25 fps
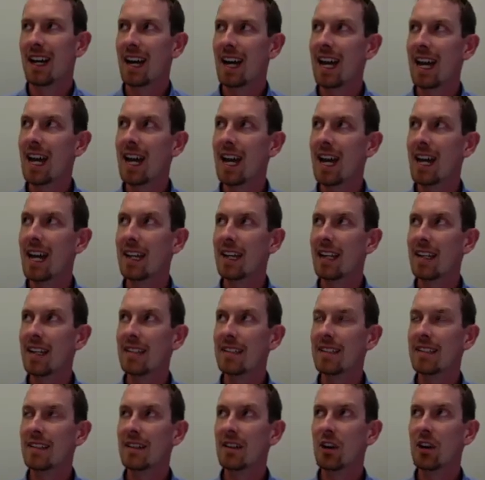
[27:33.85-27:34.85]
And
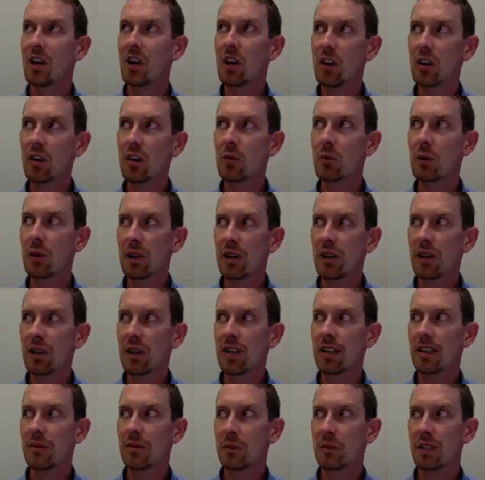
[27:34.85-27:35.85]
our
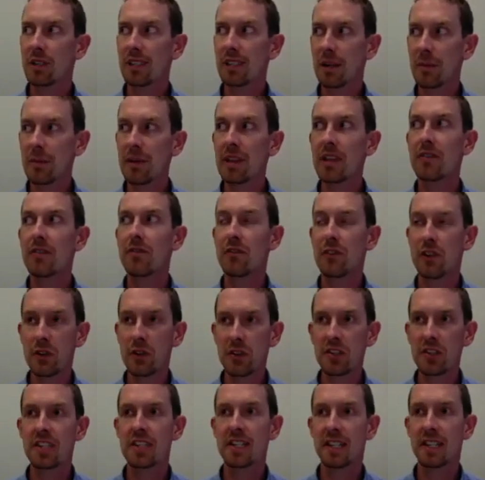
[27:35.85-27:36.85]
work was some of the
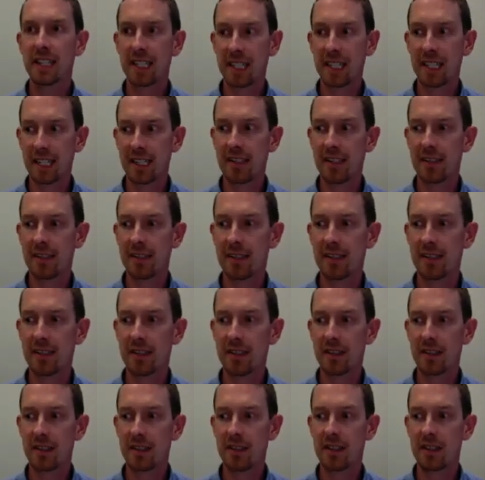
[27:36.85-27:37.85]
first studies
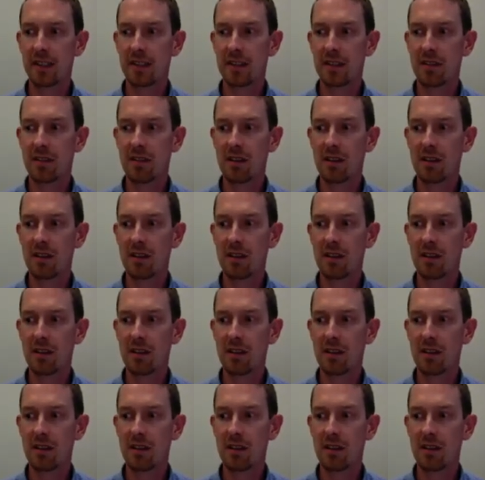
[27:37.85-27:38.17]
to